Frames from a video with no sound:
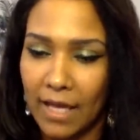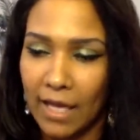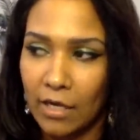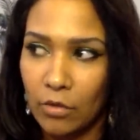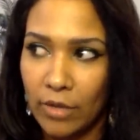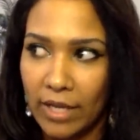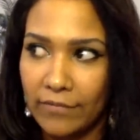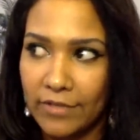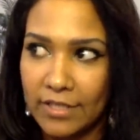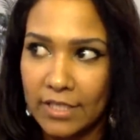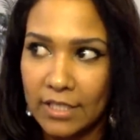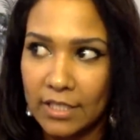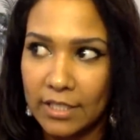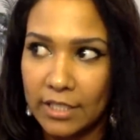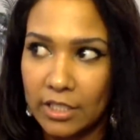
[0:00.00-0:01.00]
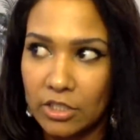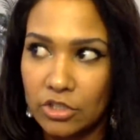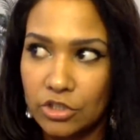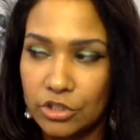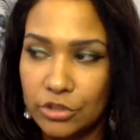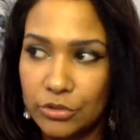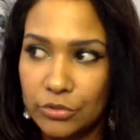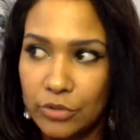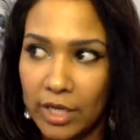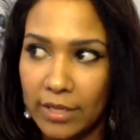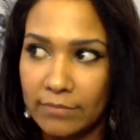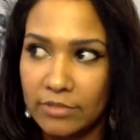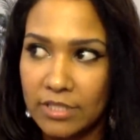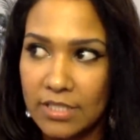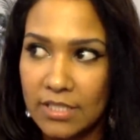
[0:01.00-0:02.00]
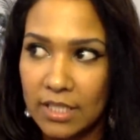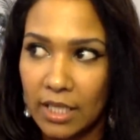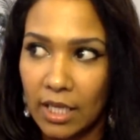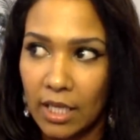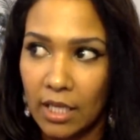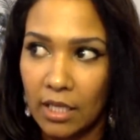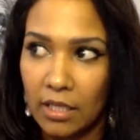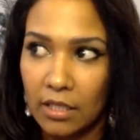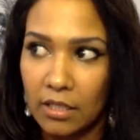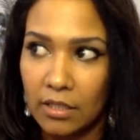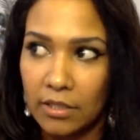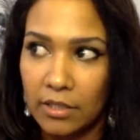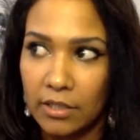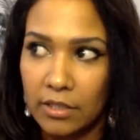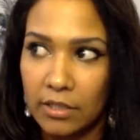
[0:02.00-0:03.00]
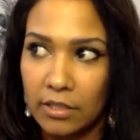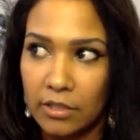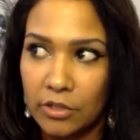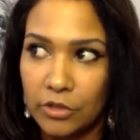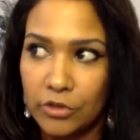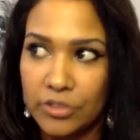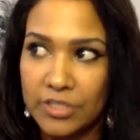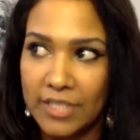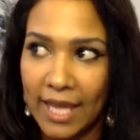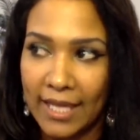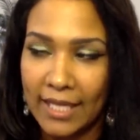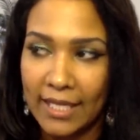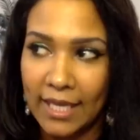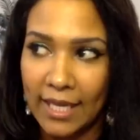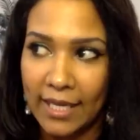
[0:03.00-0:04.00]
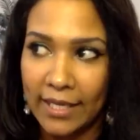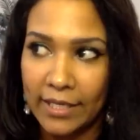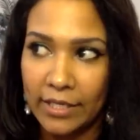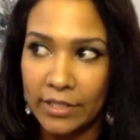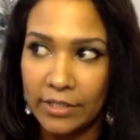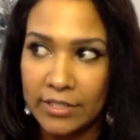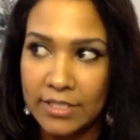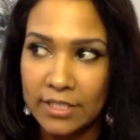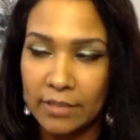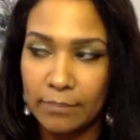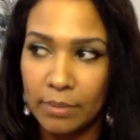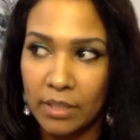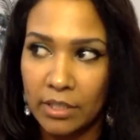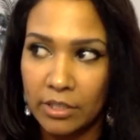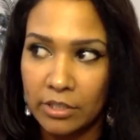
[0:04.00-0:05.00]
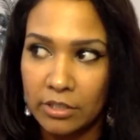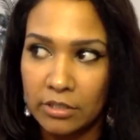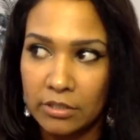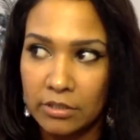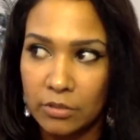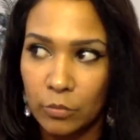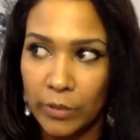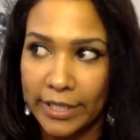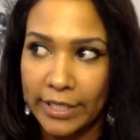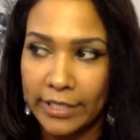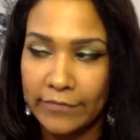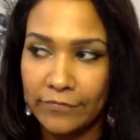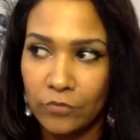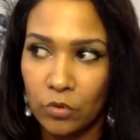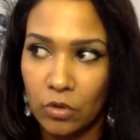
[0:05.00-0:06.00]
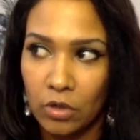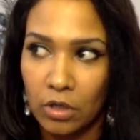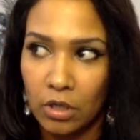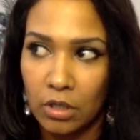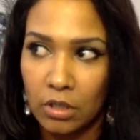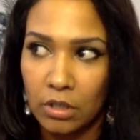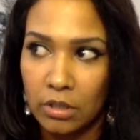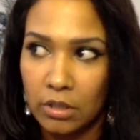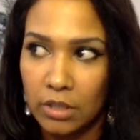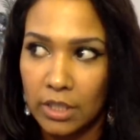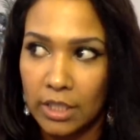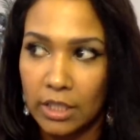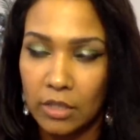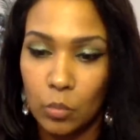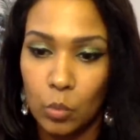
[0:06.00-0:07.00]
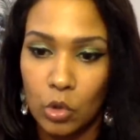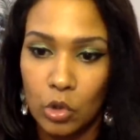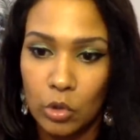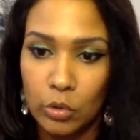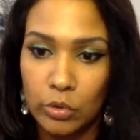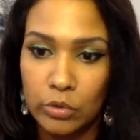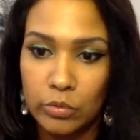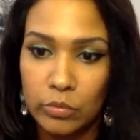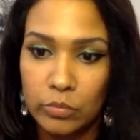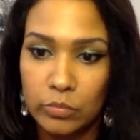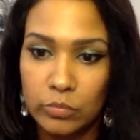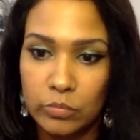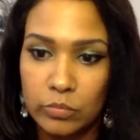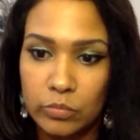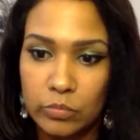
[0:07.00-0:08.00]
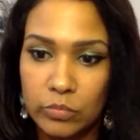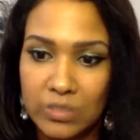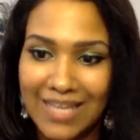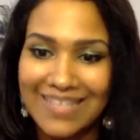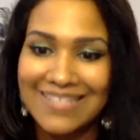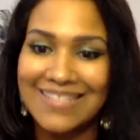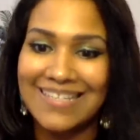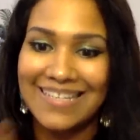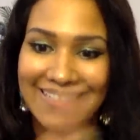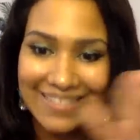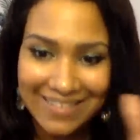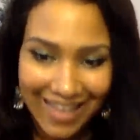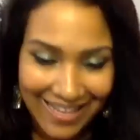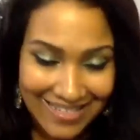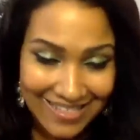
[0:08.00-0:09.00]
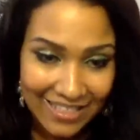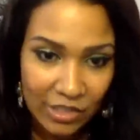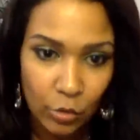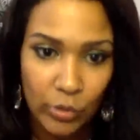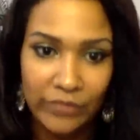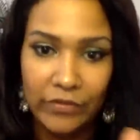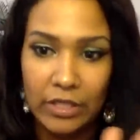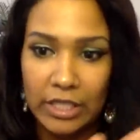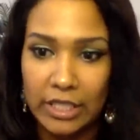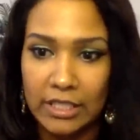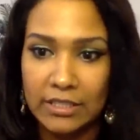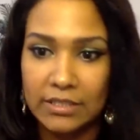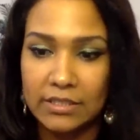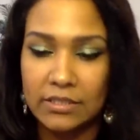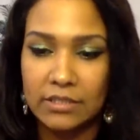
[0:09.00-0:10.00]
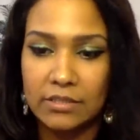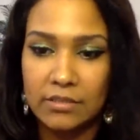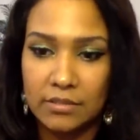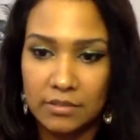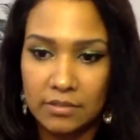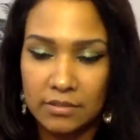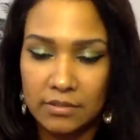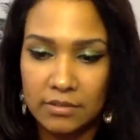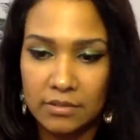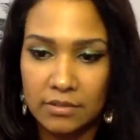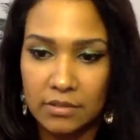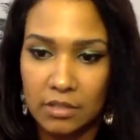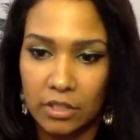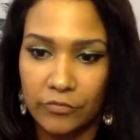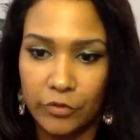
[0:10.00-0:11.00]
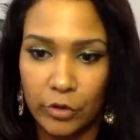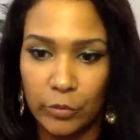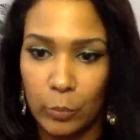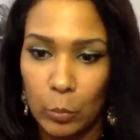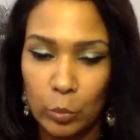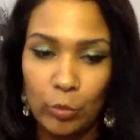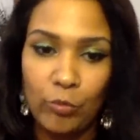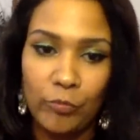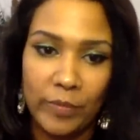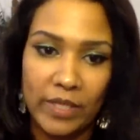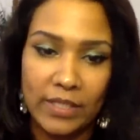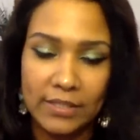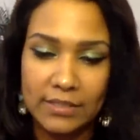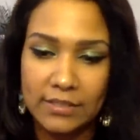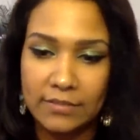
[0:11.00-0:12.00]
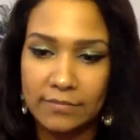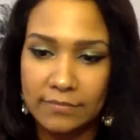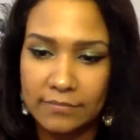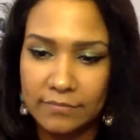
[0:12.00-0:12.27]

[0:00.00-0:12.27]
I don't have anything against you. I'm just saying you're stacking canned goods in a bunker waiting for the end of the world. That's the that's the equivalent of your movement.